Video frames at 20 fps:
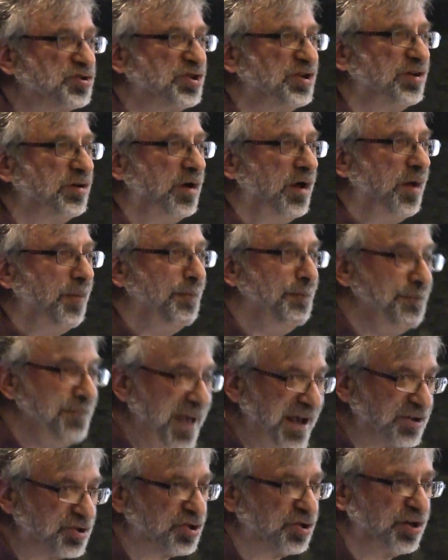to
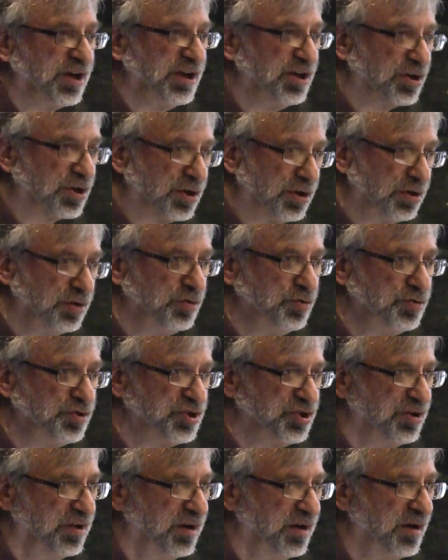measure
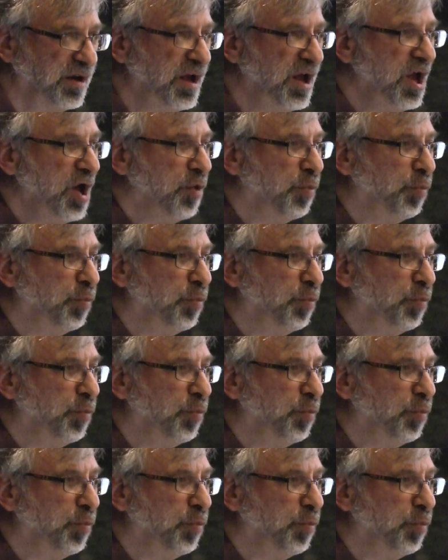inclusion,